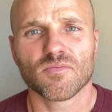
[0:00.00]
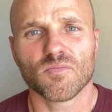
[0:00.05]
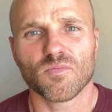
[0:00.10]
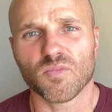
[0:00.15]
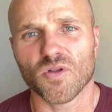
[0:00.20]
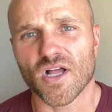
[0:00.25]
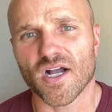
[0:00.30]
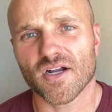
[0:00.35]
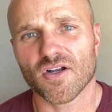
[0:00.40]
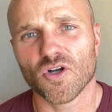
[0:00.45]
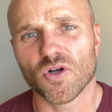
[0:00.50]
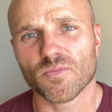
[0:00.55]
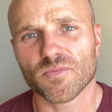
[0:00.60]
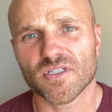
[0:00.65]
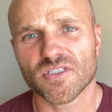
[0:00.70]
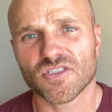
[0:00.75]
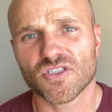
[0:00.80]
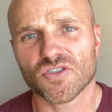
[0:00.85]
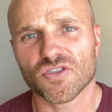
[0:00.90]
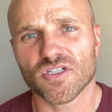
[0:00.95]
Block home
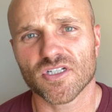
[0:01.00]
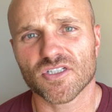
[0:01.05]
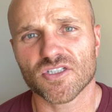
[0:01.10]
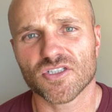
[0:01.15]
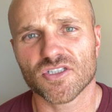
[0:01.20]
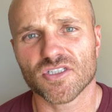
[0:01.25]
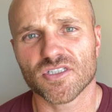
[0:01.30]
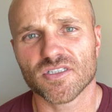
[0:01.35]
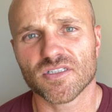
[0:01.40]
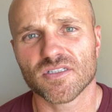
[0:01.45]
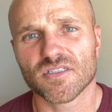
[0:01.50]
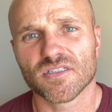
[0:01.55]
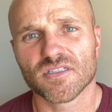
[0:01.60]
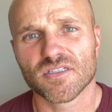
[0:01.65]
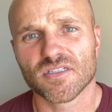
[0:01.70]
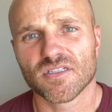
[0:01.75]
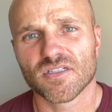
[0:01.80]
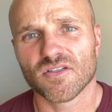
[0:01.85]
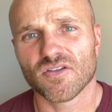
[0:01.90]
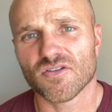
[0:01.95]
construction.
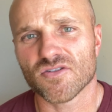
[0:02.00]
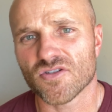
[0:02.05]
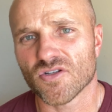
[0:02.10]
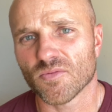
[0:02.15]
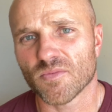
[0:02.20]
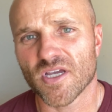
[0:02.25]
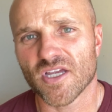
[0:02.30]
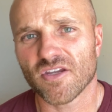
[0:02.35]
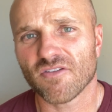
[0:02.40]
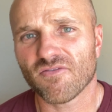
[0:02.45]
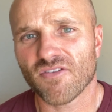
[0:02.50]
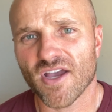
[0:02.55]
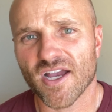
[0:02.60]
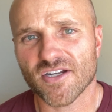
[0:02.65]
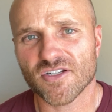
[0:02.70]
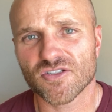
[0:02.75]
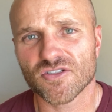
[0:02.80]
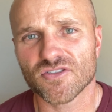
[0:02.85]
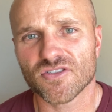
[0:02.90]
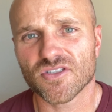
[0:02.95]
There's no
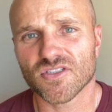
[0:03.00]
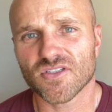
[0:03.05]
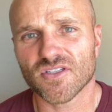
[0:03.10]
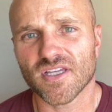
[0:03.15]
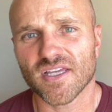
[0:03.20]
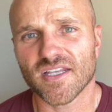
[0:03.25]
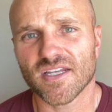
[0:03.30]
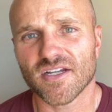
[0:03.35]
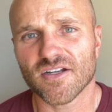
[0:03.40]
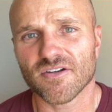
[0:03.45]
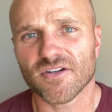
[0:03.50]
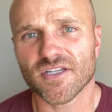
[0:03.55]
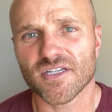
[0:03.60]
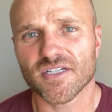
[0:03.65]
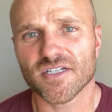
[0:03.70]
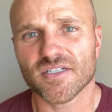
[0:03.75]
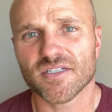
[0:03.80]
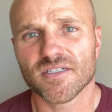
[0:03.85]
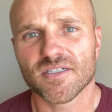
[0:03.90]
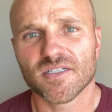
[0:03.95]
manufacturers in that
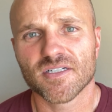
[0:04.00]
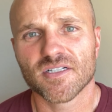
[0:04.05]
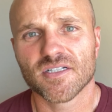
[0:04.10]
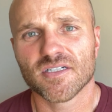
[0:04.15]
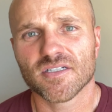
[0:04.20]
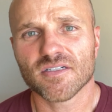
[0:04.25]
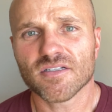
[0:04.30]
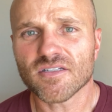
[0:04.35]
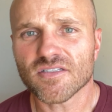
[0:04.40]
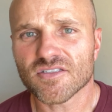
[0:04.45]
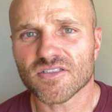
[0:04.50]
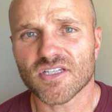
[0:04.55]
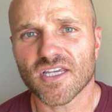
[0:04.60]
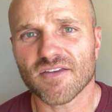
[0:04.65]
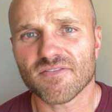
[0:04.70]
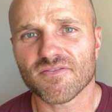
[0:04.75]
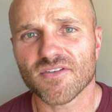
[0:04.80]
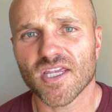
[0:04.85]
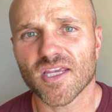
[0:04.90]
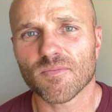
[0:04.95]
area.
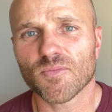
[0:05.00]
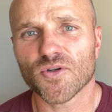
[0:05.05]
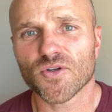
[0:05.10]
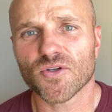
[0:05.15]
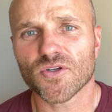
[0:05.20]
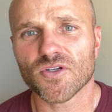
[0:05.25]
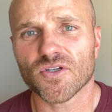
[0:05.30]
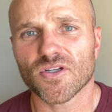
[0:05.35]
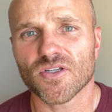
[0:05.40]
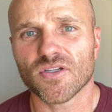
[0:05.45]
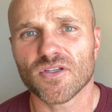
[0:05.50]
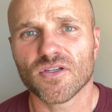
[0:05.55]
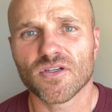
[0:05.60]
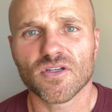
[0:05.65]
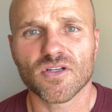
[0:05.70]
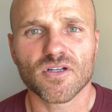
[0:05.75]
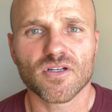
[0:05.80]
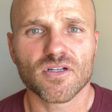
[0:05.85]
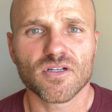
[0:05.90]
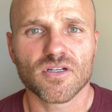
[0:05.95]
Safe neighborhood.
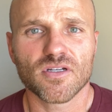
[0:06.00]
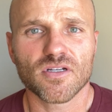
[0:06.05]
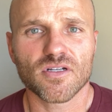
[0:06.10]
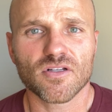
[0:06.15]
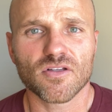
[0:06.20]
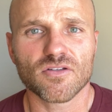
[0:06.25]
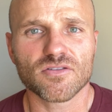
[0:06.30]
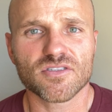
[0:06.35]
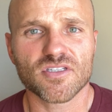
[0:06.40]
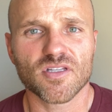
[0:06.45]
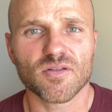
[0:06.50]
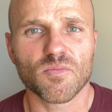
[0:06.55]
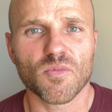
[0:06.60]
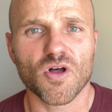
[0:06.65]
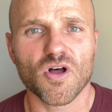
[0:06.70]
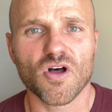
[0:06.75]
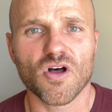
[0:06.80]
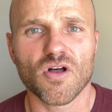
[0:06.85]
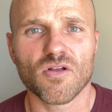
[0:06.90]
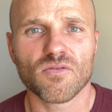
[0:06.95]
Close to the
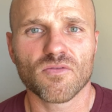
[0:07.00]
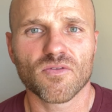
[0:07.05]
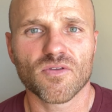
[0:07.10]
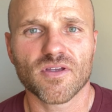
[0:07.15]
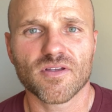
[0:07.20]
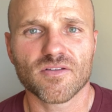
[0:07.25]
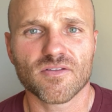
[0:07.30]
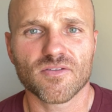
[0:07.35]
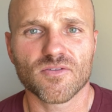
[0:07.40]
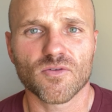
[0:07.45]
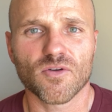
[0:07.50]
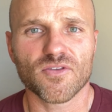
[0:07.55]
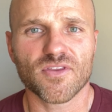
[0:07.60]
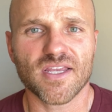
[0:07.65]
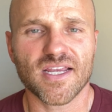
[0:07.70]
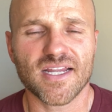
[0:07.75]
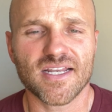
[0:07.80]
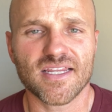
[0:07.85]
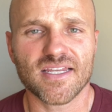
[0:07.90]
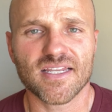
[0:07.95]
mall. North
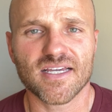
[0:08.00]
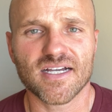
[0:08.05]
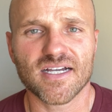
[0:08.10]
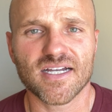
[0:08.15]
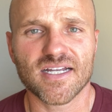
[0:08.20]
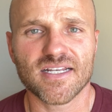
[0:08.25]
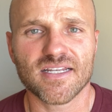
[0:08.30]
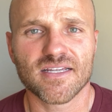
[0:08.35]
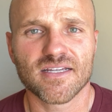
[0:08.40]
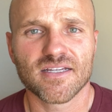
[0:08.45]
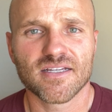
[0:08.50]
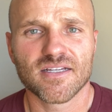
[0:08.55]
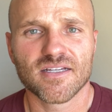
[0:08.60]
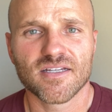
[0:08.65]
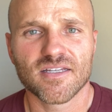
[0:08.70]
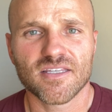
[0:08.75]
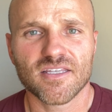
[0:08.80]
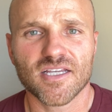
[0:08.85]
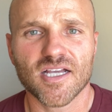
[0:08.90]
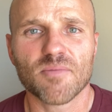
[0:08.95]
89.
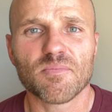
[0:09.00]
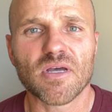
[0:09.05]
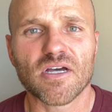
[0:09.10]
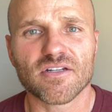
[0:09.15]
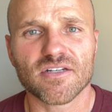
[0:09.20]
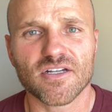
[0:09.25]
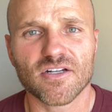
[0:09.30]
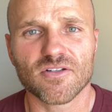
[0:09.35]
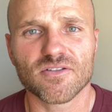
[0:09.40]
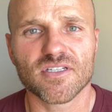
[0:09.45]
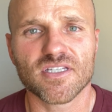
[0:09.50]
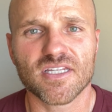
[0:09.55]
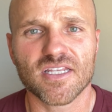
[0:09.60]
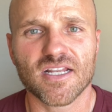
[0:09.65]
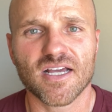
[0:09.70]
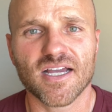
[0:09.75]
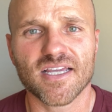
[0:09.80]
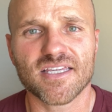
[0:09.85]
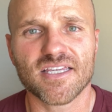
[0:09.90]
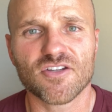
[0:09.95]
You got Mount Eldon and
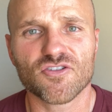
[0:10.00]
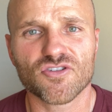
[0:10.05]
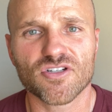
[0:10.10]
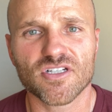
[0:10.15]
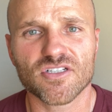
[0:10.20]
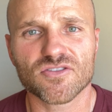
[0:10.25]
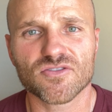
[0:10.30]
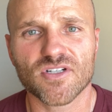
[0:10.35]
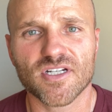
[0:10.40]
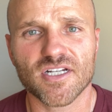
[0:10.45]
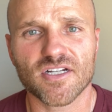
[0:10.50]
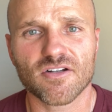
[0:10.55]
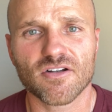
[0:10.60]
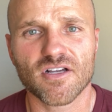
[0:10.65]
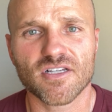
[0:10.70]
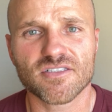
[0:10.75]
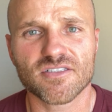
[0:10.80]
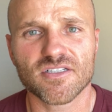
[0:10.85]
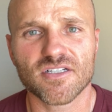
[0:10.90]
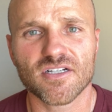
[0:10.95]
hiking trails right
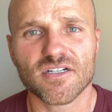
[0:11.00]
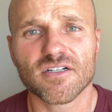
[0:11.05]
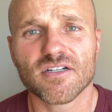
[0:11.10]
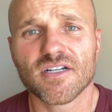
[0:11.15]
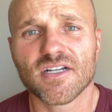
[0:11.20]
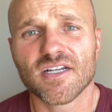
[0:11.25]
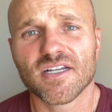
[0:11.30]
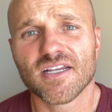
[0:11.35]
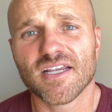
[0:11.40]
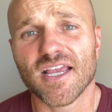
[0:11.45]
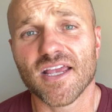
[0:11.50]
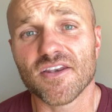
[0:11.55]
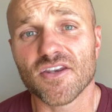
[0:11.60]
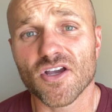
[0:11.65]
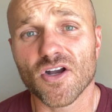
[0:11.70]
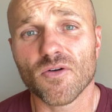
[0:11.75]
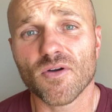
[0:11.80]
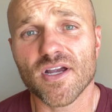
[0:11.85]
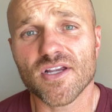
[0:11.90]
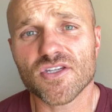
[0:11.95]
across there. And
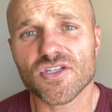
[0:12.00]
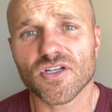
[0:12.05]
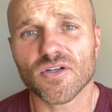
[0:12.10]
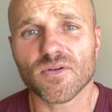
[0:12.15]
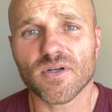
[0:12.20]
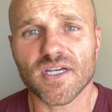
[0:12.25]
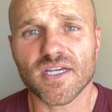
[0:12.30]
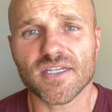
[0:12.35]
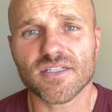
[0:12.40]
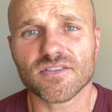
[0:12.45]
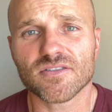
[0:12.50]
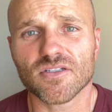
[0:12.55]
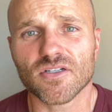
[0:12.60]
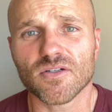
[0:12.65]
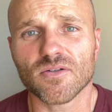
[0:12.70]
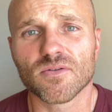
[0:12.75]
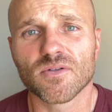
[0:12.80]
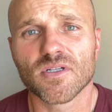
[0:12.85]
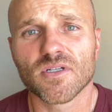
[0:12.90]
no HOA. So